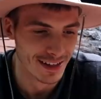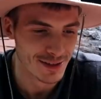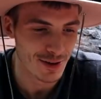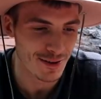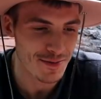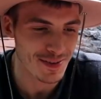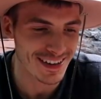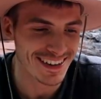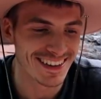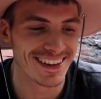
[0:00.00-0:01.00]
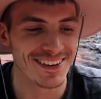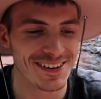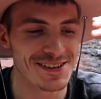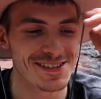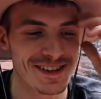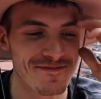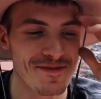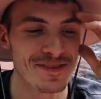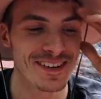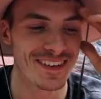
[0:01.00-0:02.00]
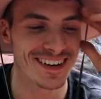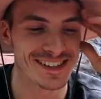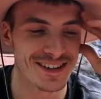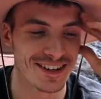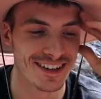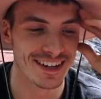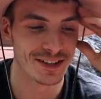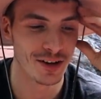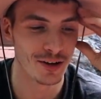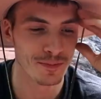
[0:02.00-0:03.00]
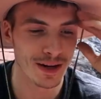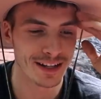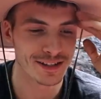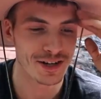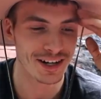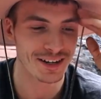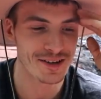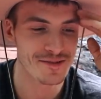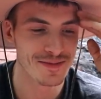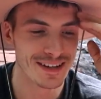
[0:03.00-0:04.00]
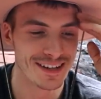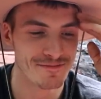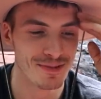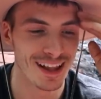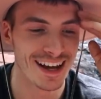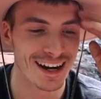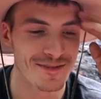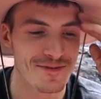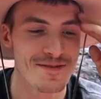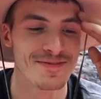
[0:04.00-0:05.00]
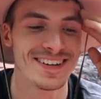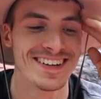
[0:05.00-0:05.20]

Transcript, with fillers: So everybody, there were some people that were concerned. Uh, Dalton painted the chicken coop in black, rip,